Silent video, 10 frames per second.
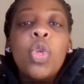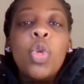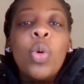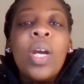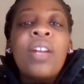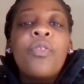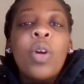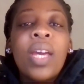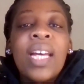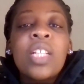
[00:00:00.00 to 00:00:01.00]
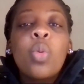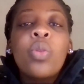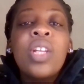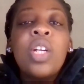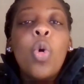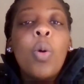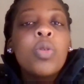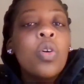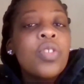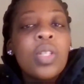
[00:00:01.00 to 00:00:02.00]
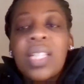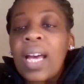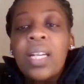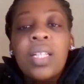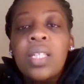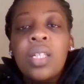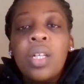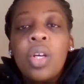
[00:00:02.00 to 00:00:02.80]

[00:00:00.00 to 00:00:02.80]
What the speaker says: you and forget the norms of society.